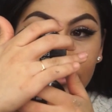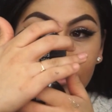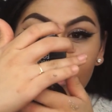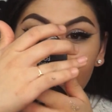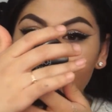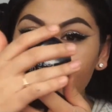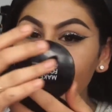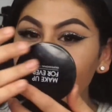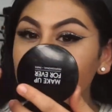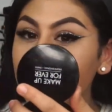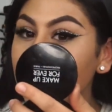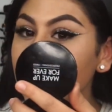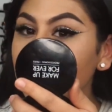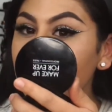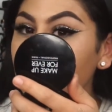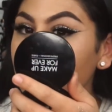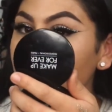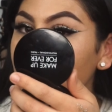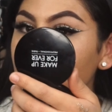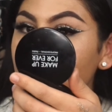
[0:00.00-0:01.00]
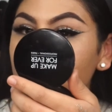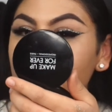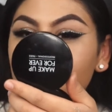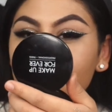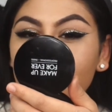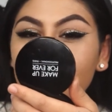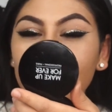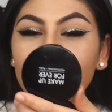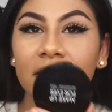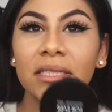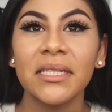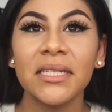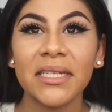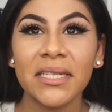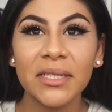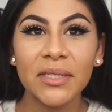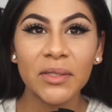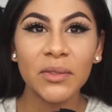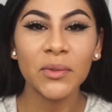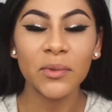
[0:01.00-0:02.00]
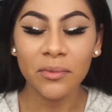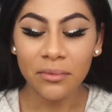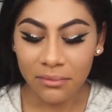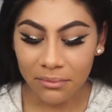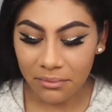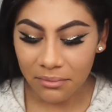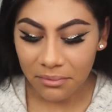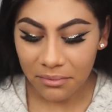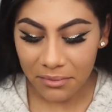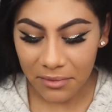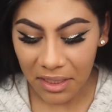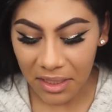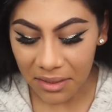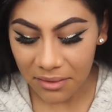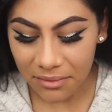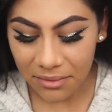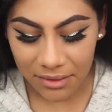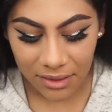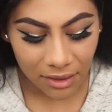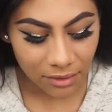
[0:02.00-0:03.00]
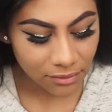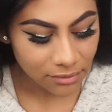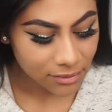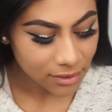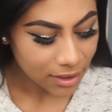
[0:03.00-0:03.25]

What do you guys think? Is it looking cool? Yeah? No?